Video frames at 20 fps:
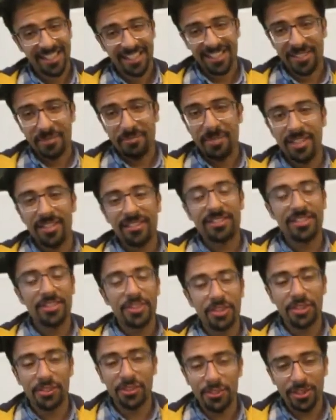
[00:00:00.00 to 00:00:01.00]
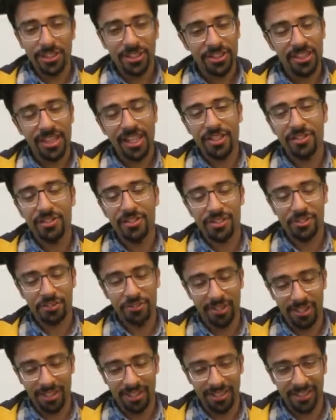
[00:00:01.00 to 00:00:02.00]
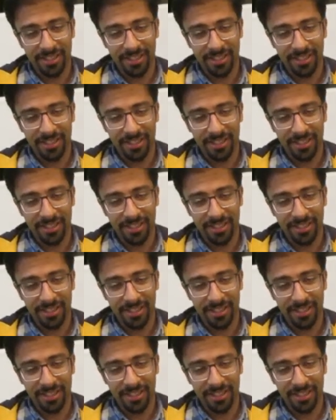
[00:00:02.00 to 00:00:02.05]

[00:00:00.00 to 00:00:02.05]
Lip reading: Because your question actually is wrong.